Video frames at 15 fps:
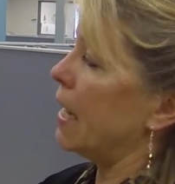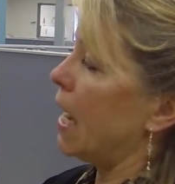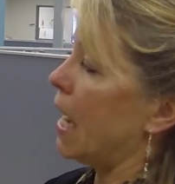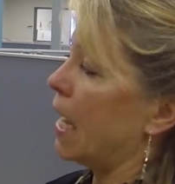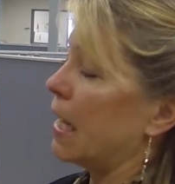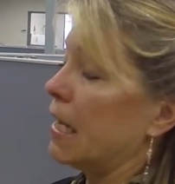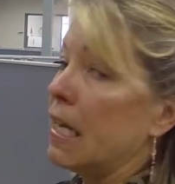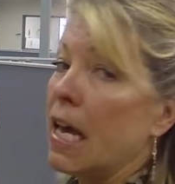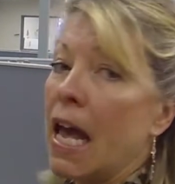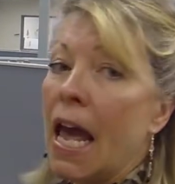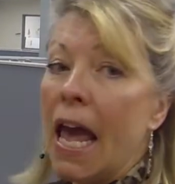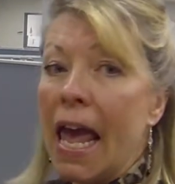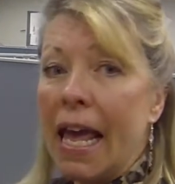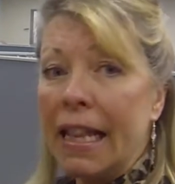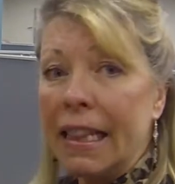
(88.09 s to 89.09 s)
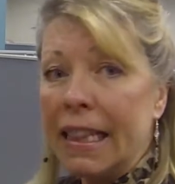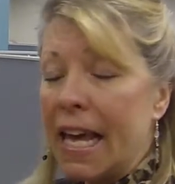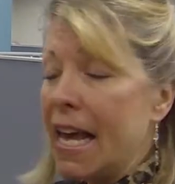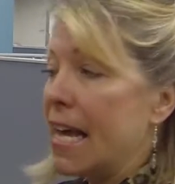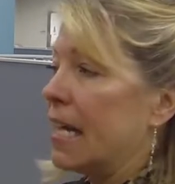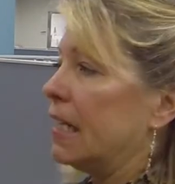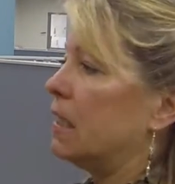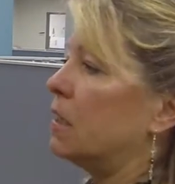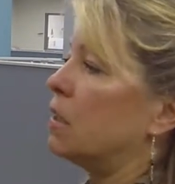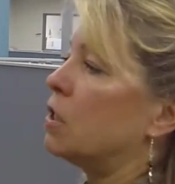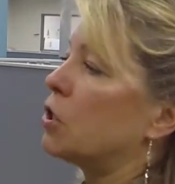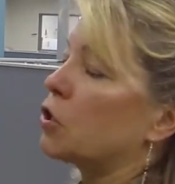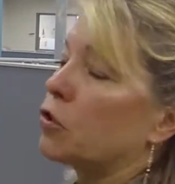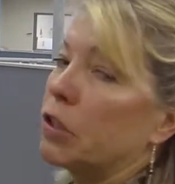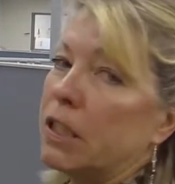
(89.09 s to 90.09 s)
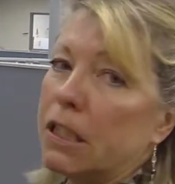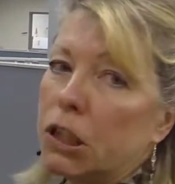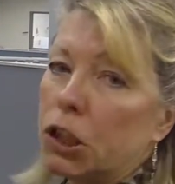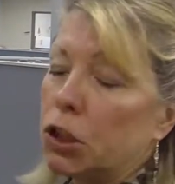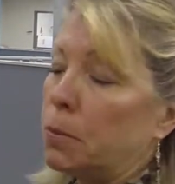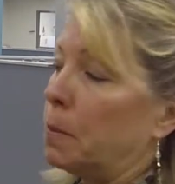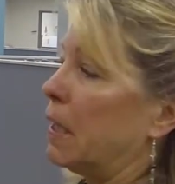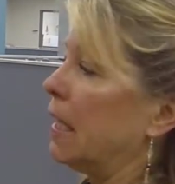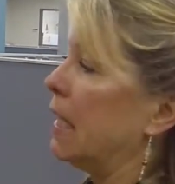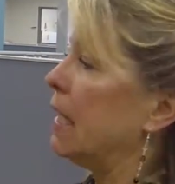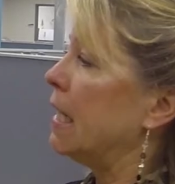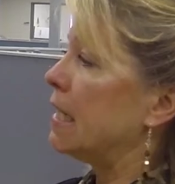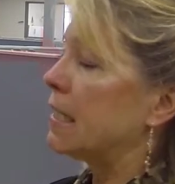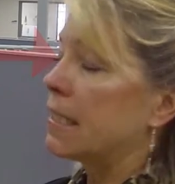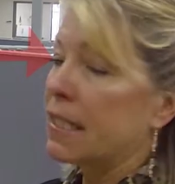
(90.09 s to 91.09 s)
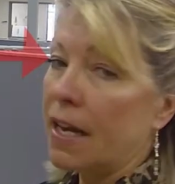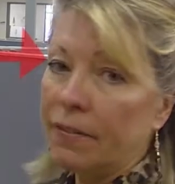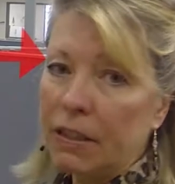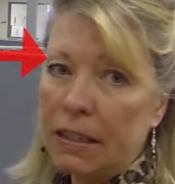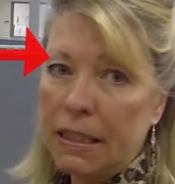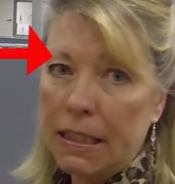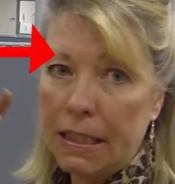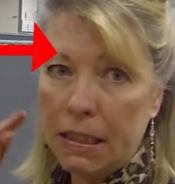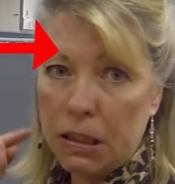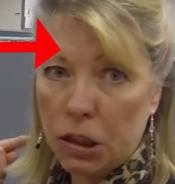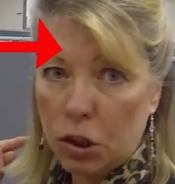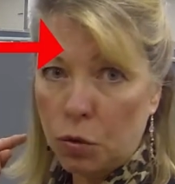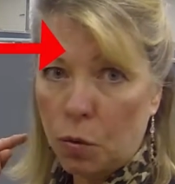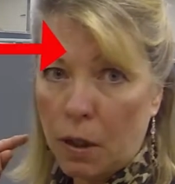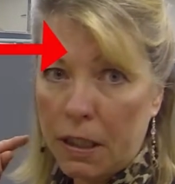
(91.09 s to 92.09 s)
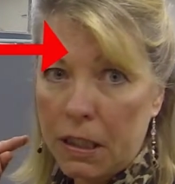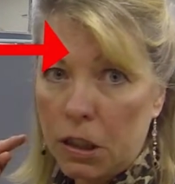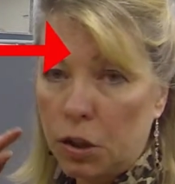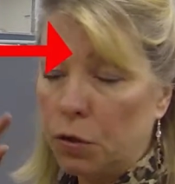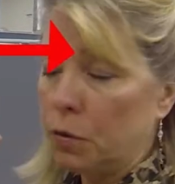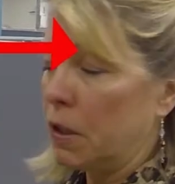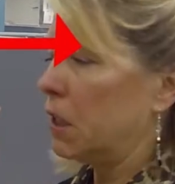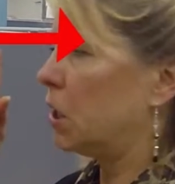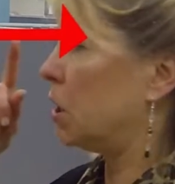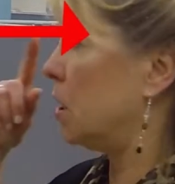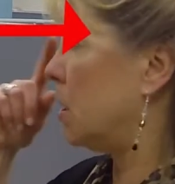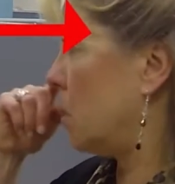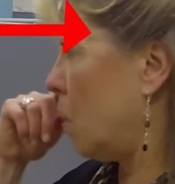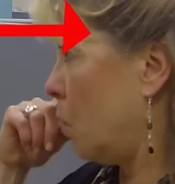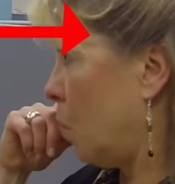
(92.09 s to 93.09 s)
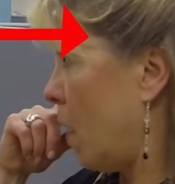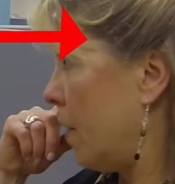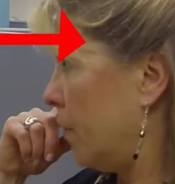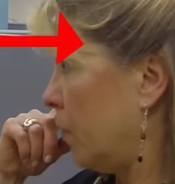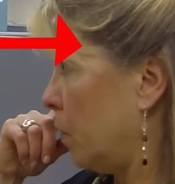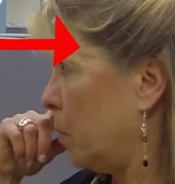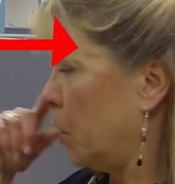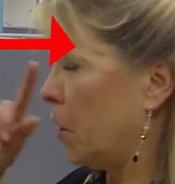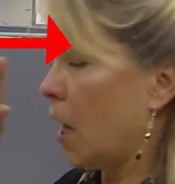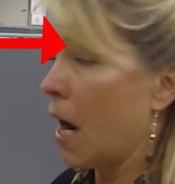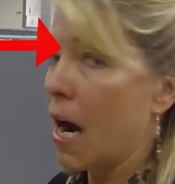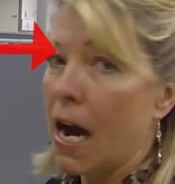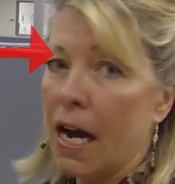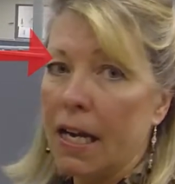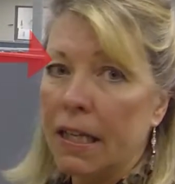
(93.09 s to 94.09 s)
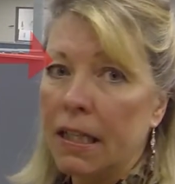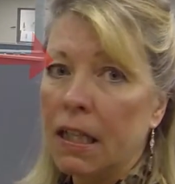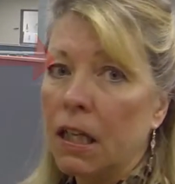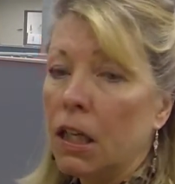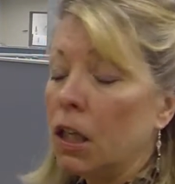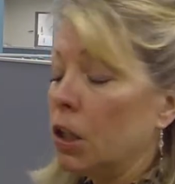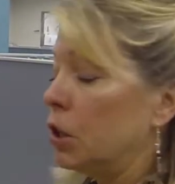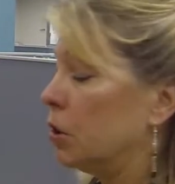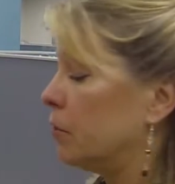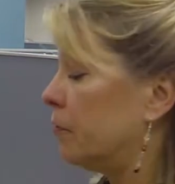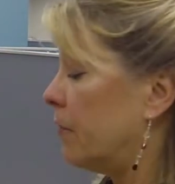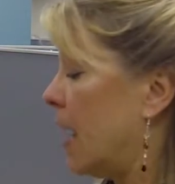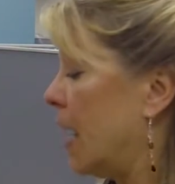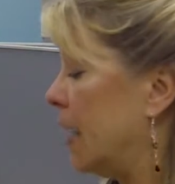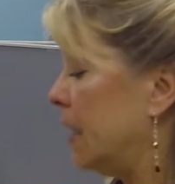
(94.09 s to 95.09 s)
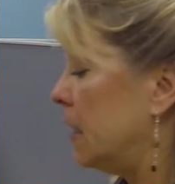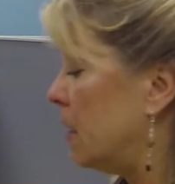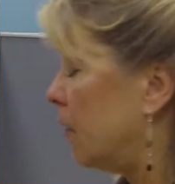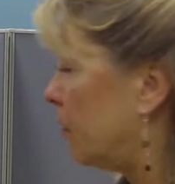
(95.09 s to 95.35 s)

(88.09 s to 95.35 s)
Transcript: height, and then the screen should be 17 to 22 inches away from your eye. You'll find if